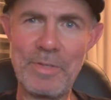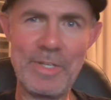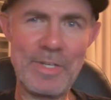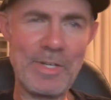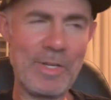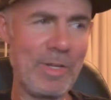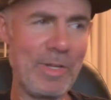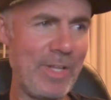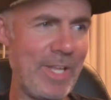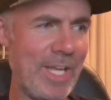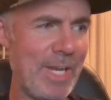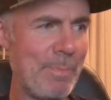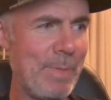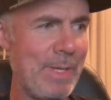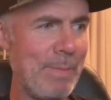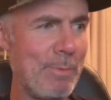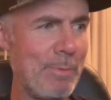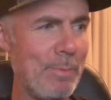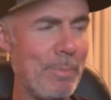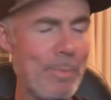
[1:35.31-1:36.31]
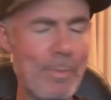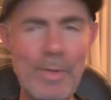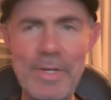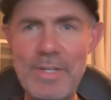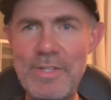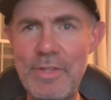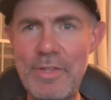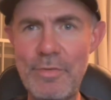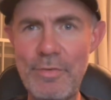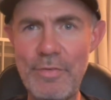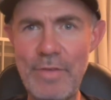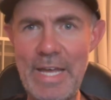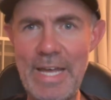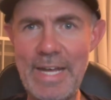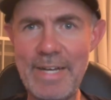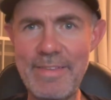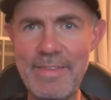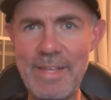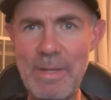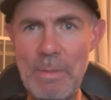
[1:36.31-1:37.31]
A lot of people point to the
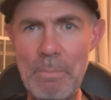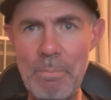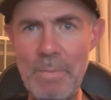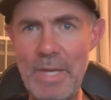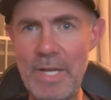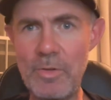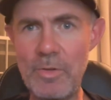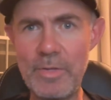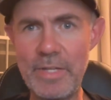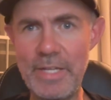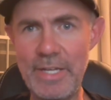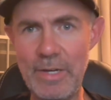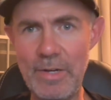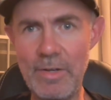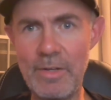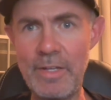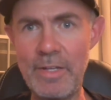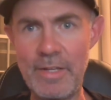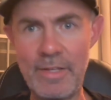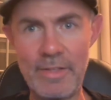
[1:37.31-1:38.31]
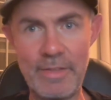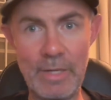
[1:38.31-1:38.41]
fact that Metal Gear,